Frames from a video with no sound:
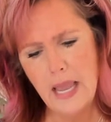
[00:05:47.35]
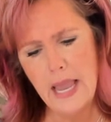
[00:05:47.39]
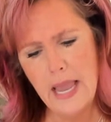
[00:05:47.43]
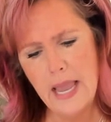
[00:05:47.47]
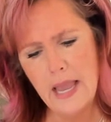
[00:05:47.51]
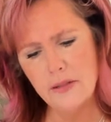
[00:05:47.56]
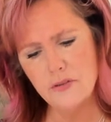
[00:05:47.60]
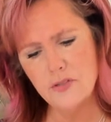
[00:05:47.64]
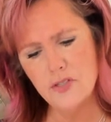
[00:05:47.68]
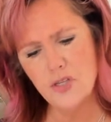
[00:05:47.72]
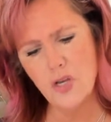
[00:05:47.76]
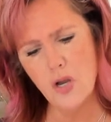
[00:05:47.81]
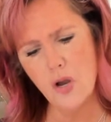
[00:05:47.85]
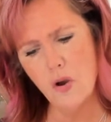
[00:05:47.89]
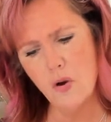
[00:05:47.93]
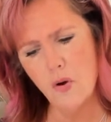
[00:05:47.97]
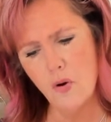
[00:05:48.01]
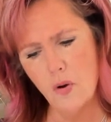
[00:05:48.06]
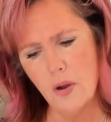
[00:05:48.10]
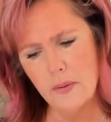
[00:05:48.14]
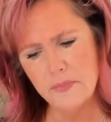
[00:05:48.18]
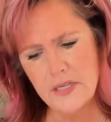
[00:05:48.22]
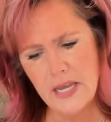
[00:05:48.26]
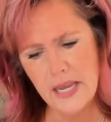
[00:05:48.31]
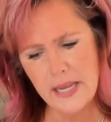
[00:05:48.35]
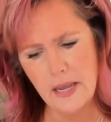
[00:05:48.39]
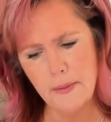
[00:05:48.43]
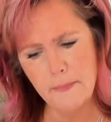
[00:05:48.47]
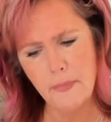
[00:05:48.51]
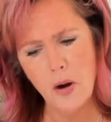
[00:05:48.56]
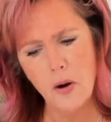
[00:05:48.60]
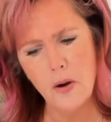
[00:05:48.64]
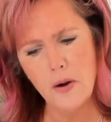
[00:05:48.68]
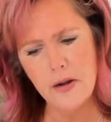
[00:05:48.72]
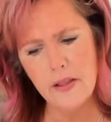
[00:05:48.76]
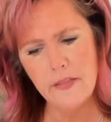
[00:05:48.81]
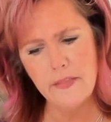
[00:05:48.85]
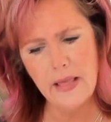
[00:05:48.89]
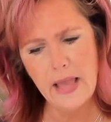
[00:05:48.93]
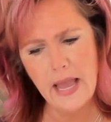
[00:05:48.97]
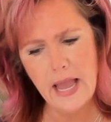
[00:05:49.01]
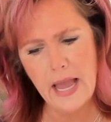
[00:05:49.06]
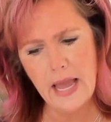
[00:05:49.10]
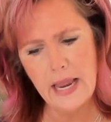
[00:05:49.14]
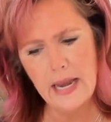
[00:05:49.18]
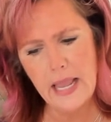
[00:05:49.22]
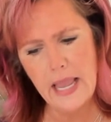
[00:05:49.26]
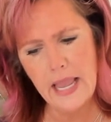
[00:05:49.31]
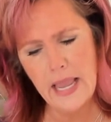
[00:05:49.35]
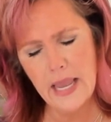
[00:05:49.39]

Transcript: And so I'm taking part in that.